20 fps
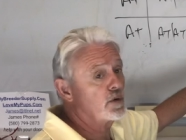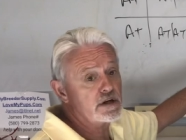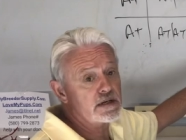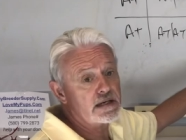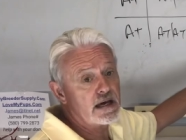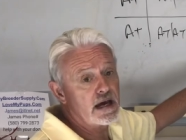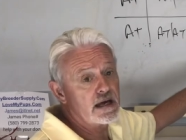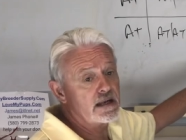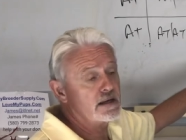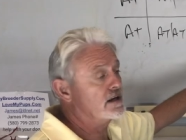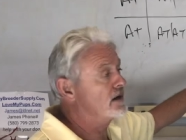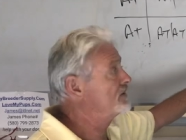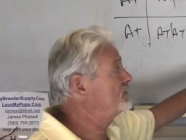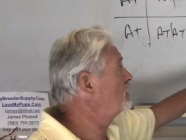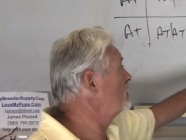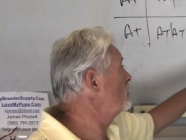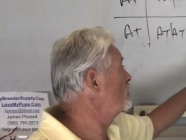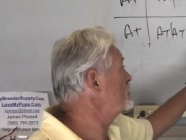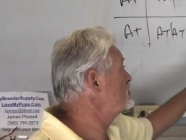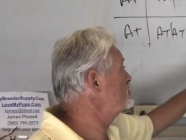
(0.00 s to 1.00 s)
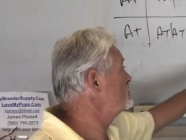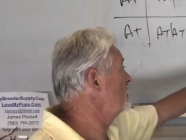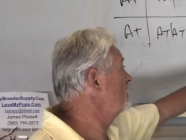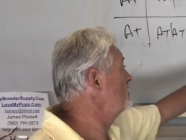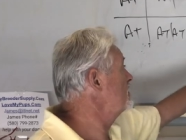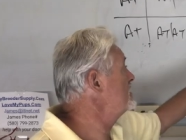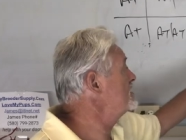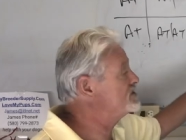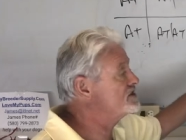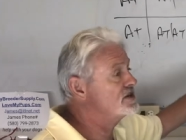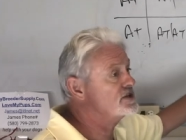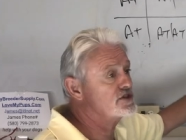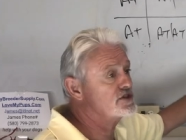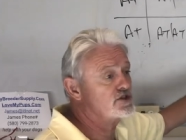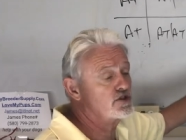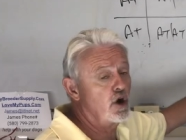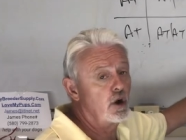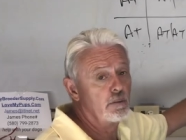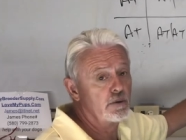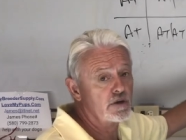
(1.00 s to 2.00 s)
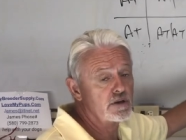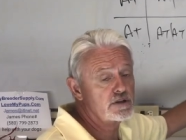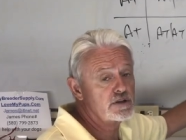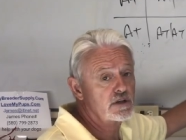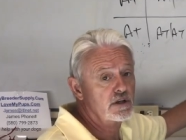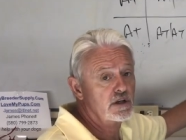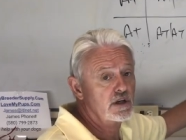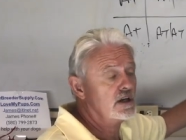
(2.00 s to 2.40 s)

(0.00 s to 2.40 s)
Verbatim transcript: what you get here. I don't know which one of these is dominant.